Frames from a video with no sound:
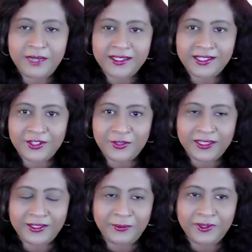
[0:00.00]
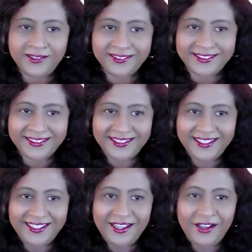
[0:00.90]
message with the world
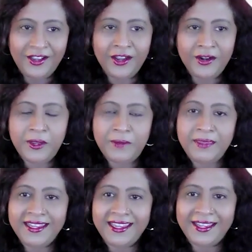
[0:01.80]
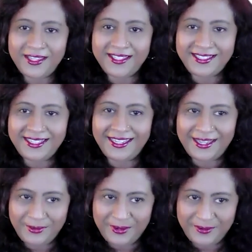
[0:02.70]
on investing
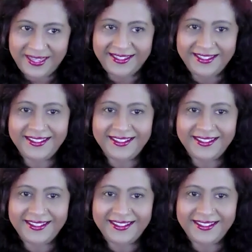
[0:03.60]
in women.